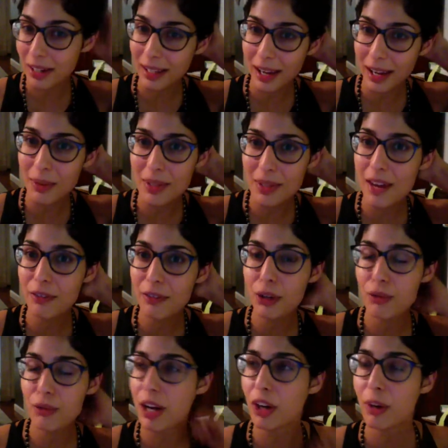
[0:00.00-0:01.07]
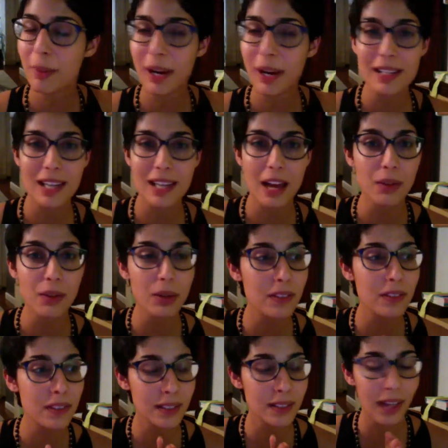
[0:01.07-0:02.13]
and I was never a runner, but I downloaded
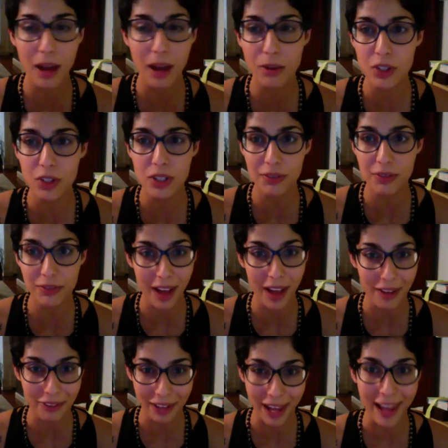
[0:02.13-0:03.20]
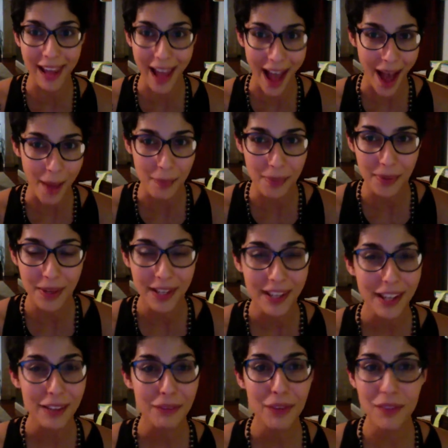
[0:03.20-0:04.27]
this Couch to 5K app.
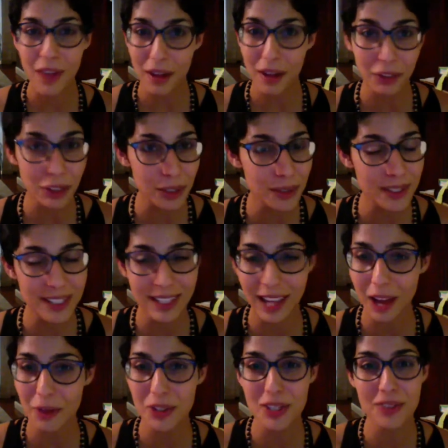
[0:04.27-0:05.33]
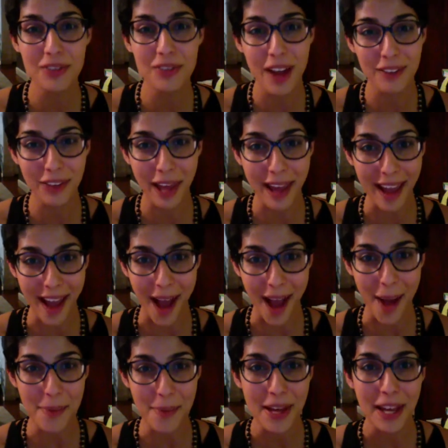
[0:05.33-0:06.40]
If you've ever used the Couch to 5K
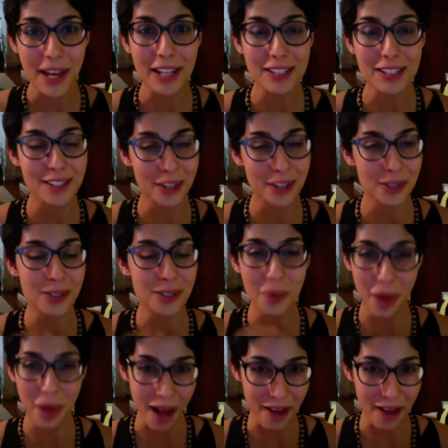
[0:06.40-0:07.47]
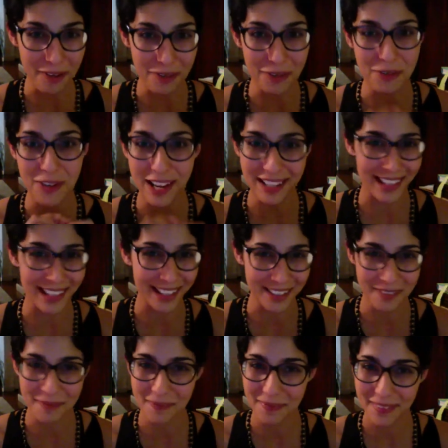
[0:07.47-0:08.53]
app, it starts you off running
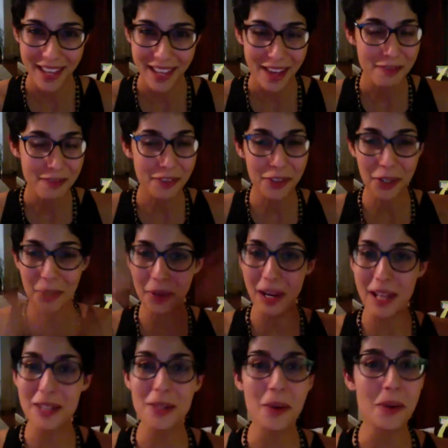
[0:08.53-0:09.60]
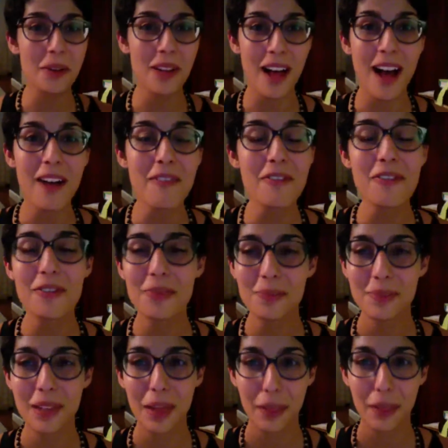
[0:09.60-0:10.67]
for a grand total of
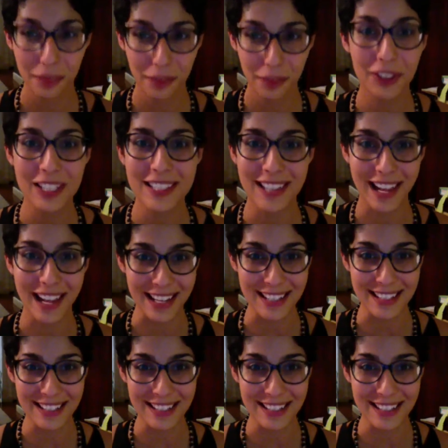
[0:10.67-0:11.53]
30 seconds.